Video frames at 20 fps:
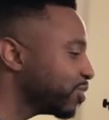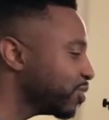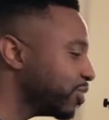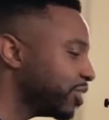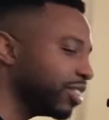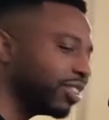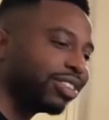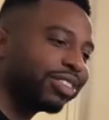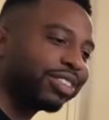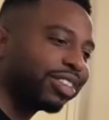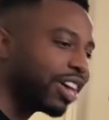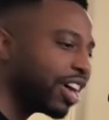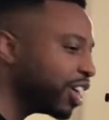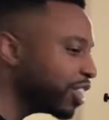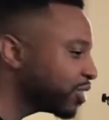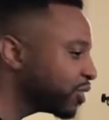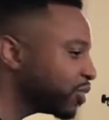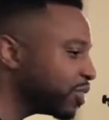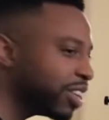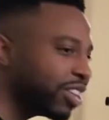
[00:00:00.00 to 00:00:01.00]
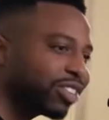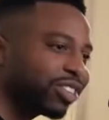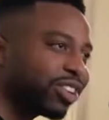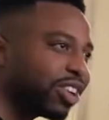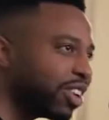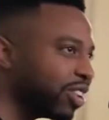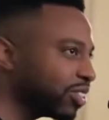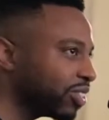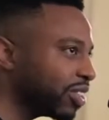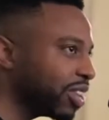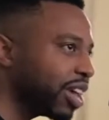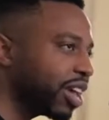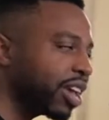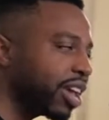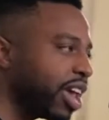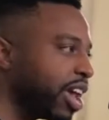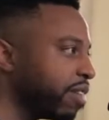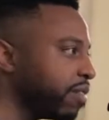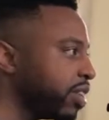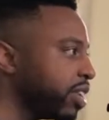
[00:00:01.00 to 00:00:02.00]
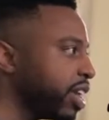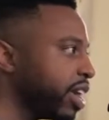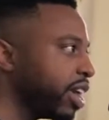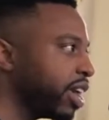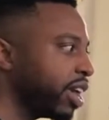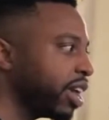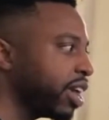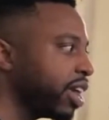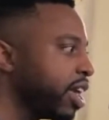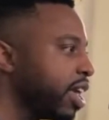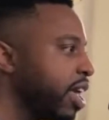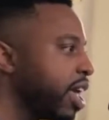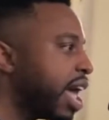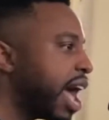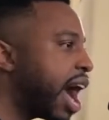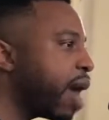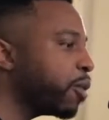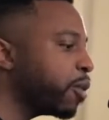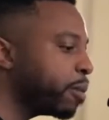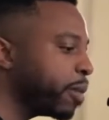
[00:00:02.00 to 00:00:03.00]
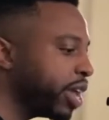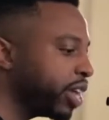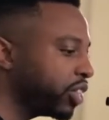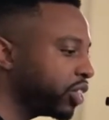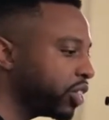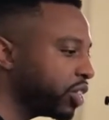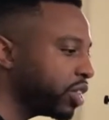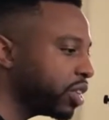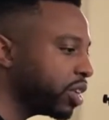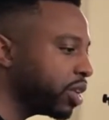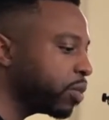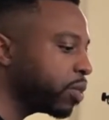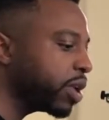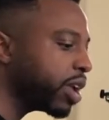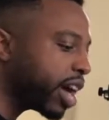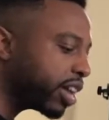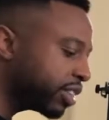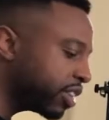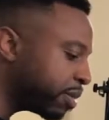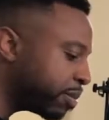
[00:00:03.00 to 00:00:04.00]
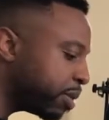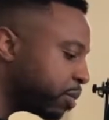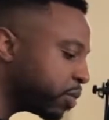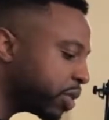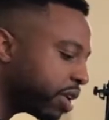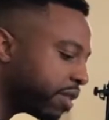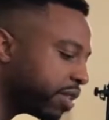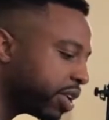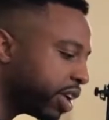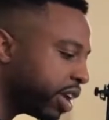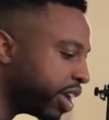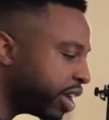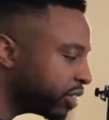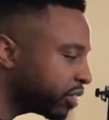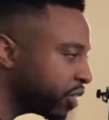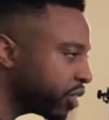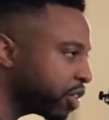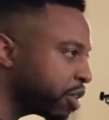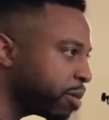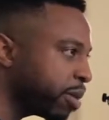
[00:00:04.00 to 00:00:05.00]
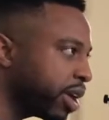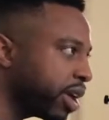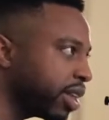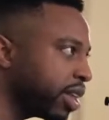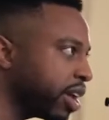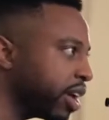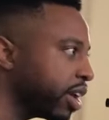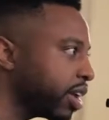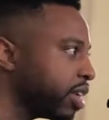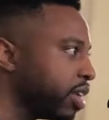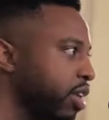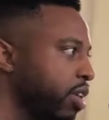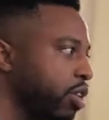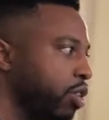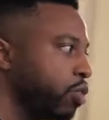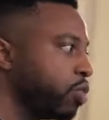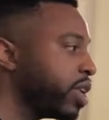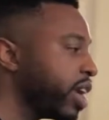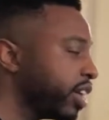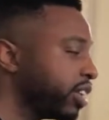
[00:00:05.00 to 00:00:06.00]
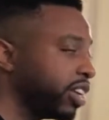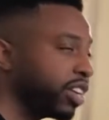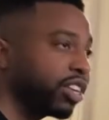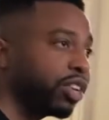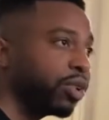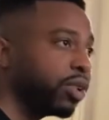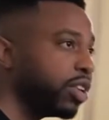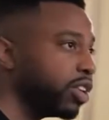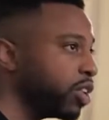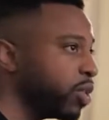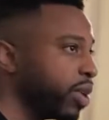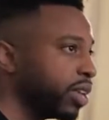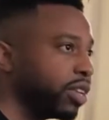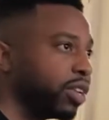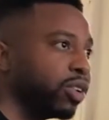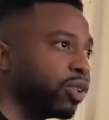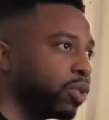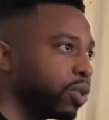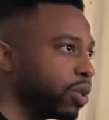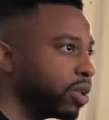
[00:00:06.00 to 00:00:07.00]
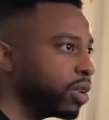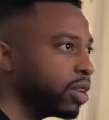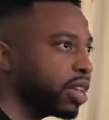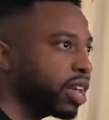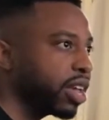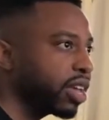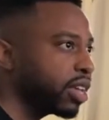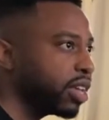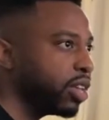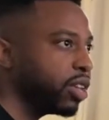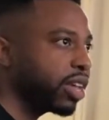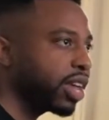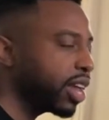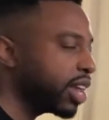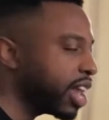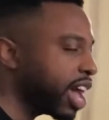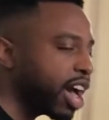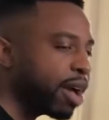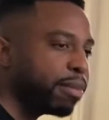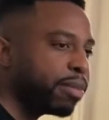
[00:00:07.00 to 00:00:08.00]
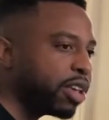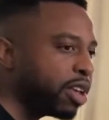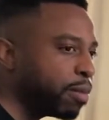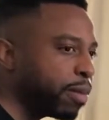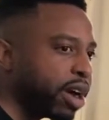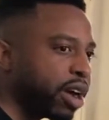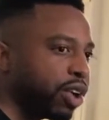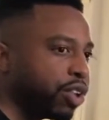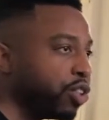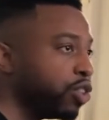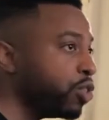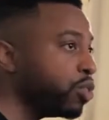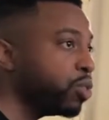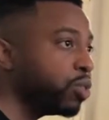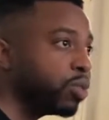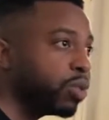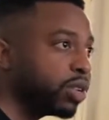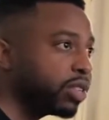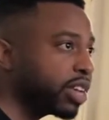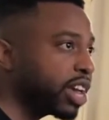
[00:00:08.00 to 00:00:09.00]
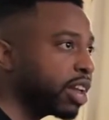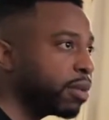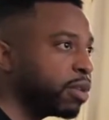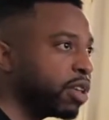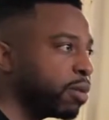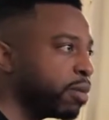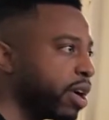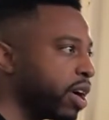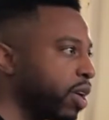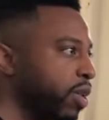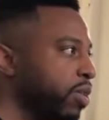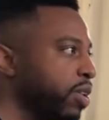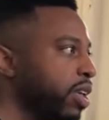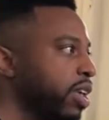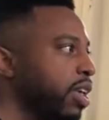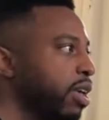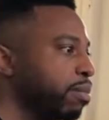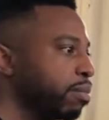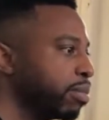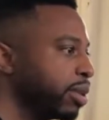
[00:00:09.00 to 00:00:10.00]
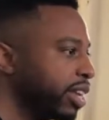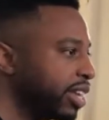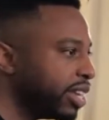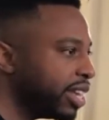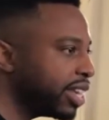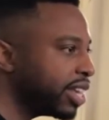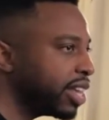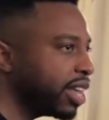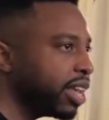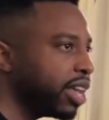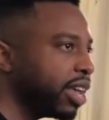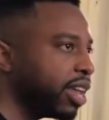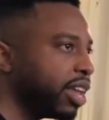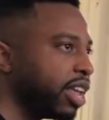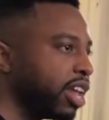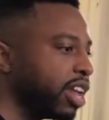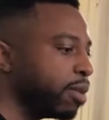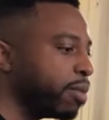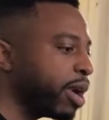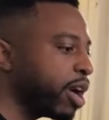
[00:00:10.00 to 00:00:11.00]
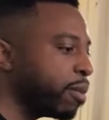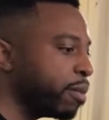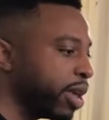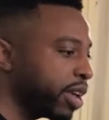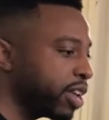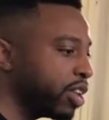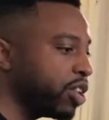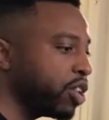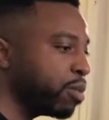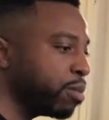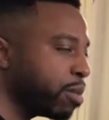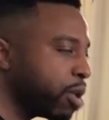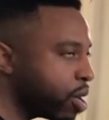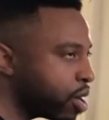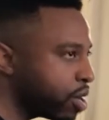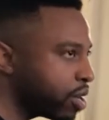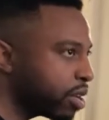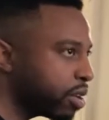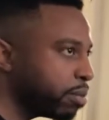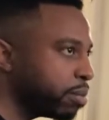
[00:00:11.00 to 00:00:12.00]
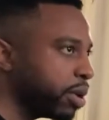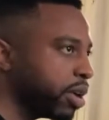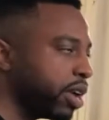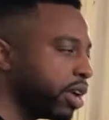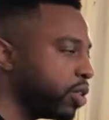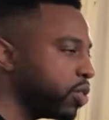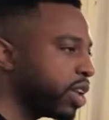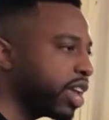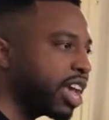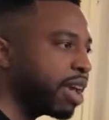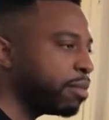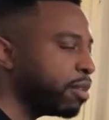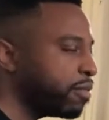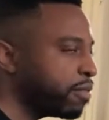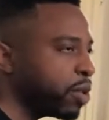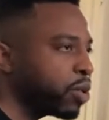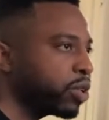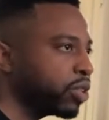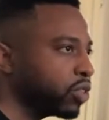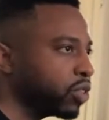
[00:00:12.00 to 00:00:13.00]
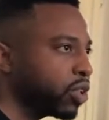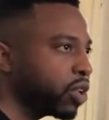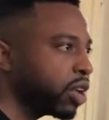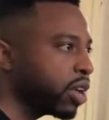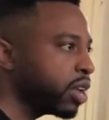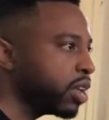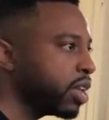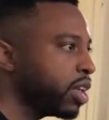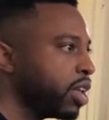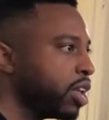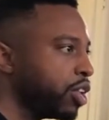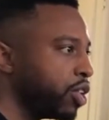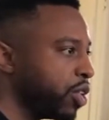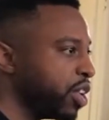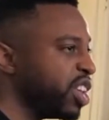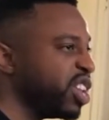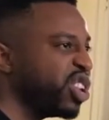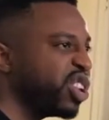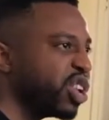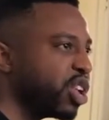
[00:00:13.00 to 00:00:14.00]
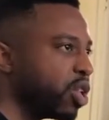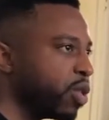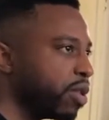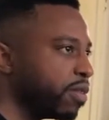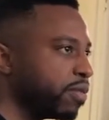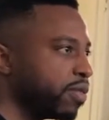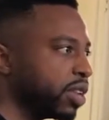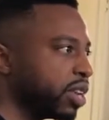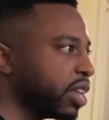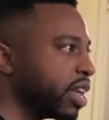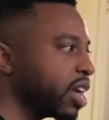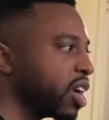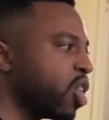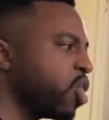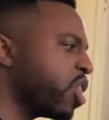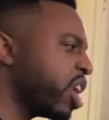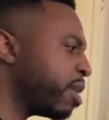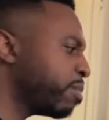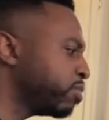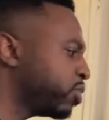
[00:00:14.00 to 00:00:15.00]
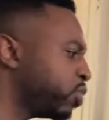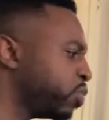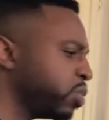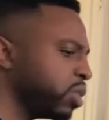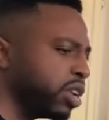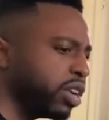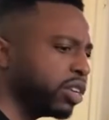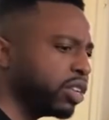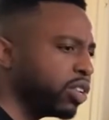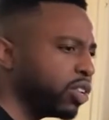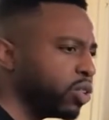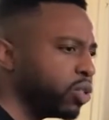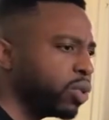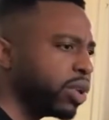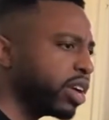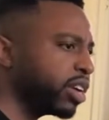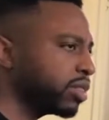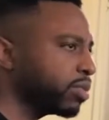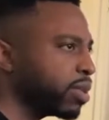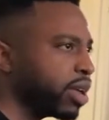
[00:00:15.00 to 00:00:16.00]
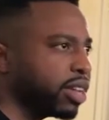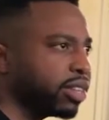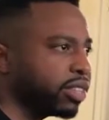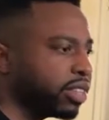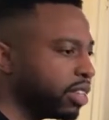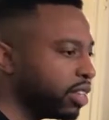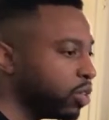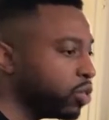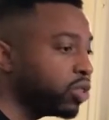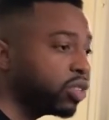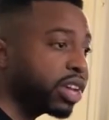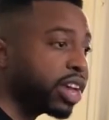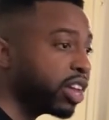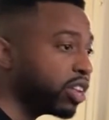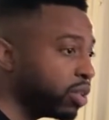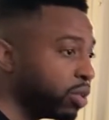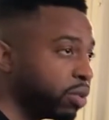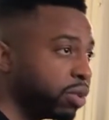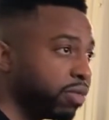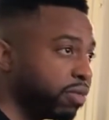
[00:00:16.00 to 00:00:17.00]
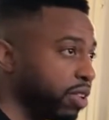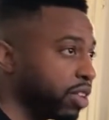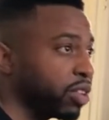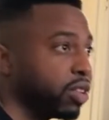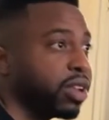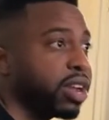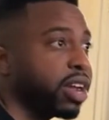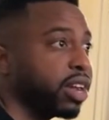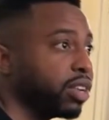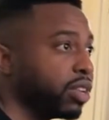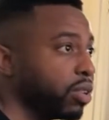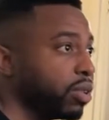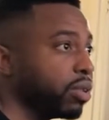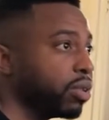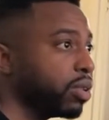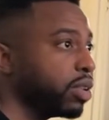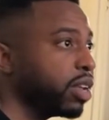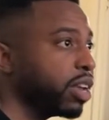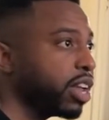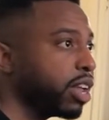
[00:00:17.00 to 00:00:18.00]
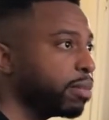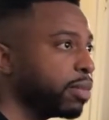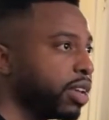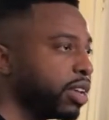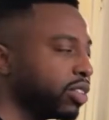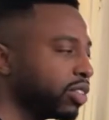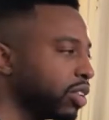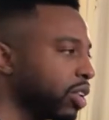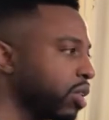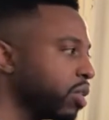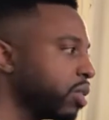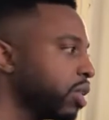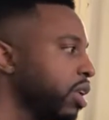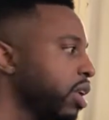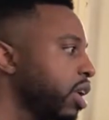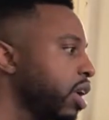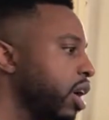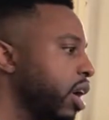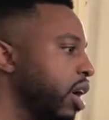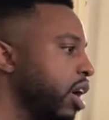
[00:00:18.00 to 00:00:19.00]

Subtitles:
Hustle. Just hustle. Like, every day, I would make sure, when I tell people whenever they're interning, man, like, you got to check your ego at the door. Like, you cannot be about you. It's got to be about blending in and about making your mark, but you can't be focused on your ego and feeling like, oh, I'm too good to do X, Y, and Z. You just got to do what the fuck you got to do. You know what I mean? So